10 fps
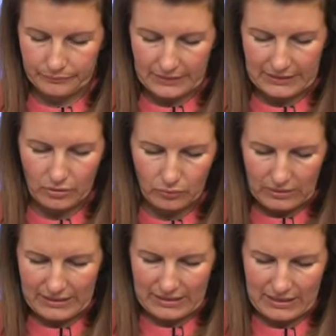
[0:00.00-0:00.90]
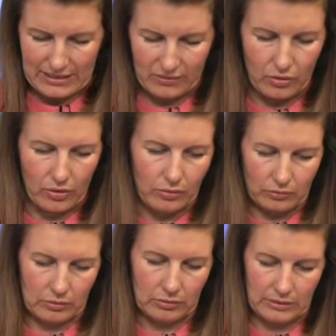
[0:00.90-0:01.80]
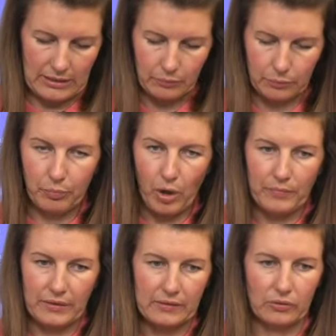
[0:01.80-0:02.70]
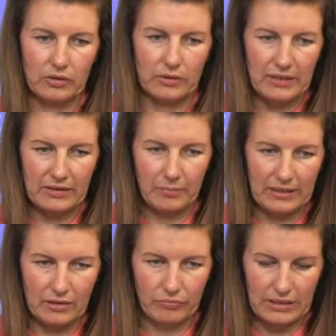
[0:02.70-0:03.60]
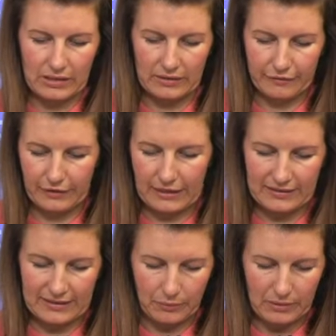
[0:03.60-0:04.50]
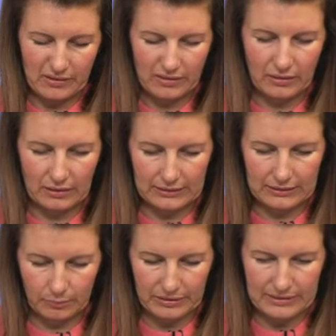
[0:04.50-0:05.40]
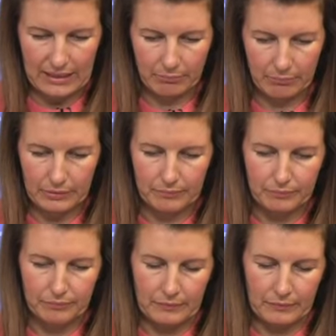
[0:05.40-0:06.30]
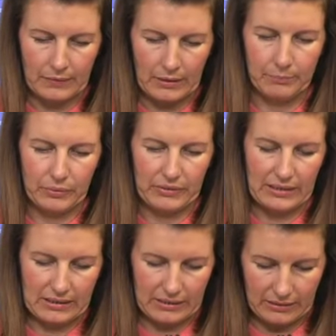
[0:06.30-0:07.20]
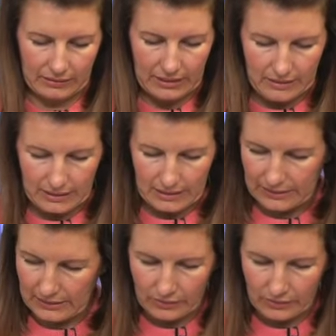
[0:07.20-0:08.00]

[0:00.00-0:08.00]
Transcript: I don't like that it's all. I will pop this underneath my Eureka to flatten out. It's still a little bit damp, but I think you'll get the idea.